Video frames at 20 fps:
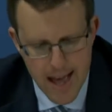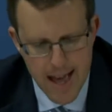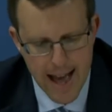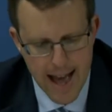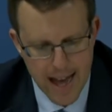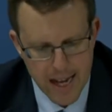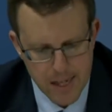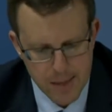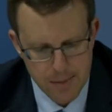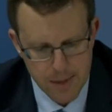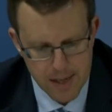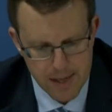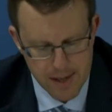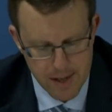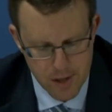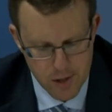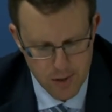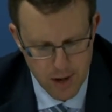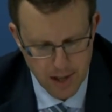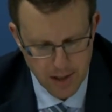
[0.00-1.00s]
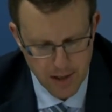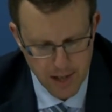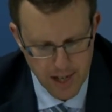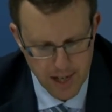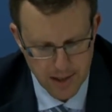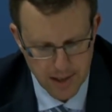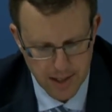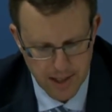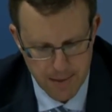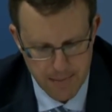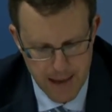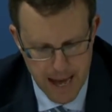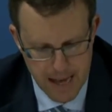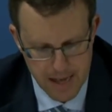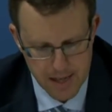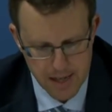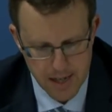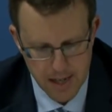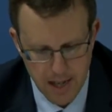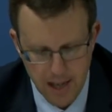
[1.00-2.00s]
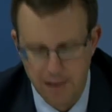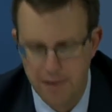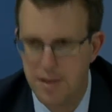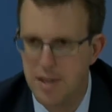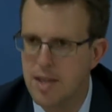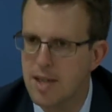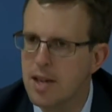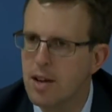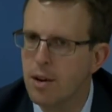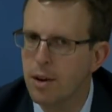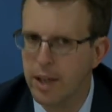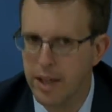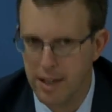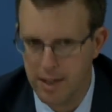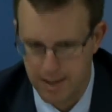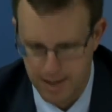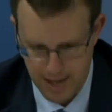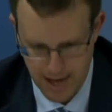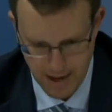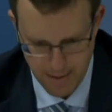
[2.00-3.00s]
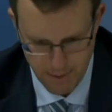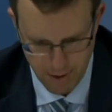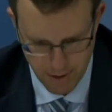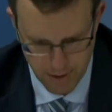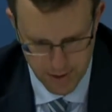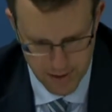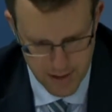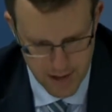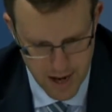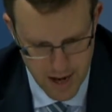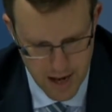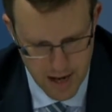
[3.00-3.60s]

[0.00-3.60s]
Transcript: Expis is strengthening the capacity of Syria's neighbors